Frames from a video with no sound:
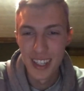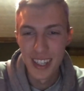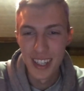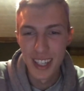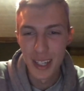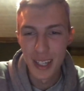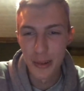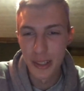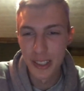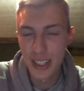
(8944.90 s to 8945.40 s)

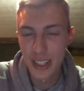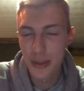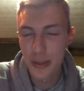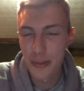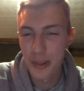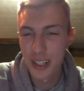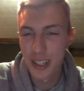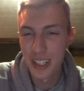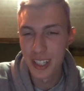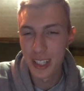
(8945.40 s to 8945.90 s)
Anyways, I think
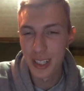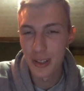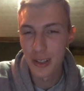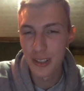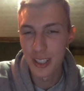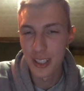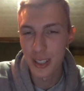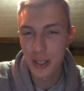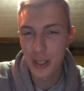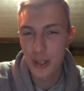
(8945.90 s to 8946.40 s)
we're gonna
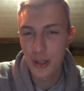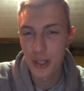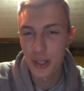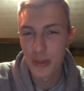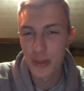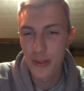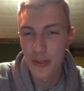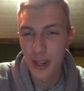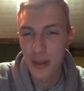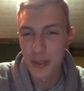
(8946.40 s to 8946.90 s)
close up the
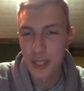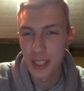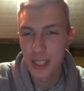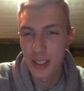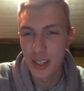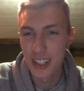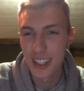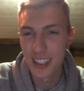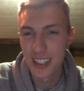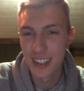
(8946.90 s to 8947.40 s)
stream. If anybody's
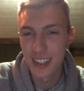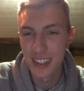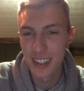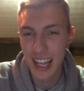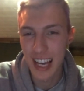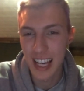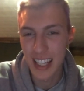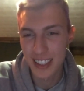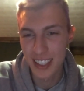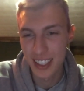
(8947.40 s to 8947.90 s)
got any
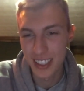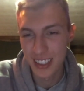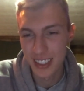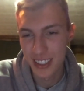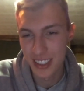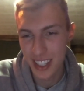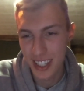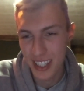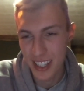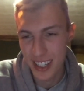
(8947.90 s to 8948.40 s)
last things to
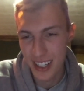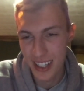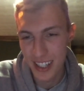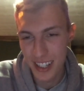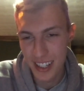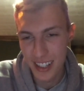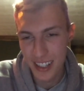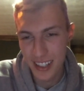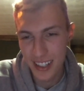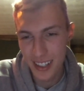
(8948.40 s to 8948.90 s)
say here,
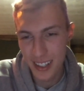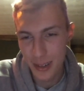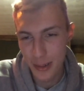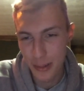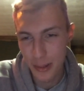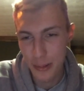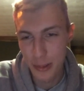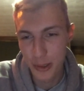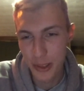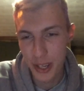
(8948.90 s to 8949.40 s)

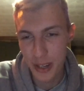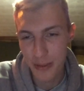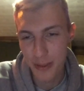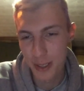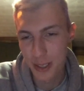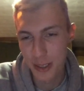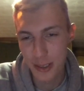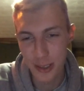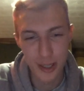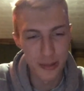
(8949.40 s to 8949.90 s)
we will
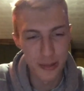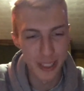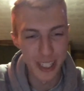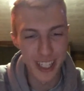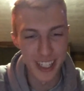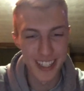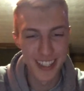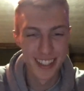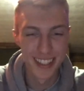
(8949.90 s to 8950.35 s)
definitely stream again.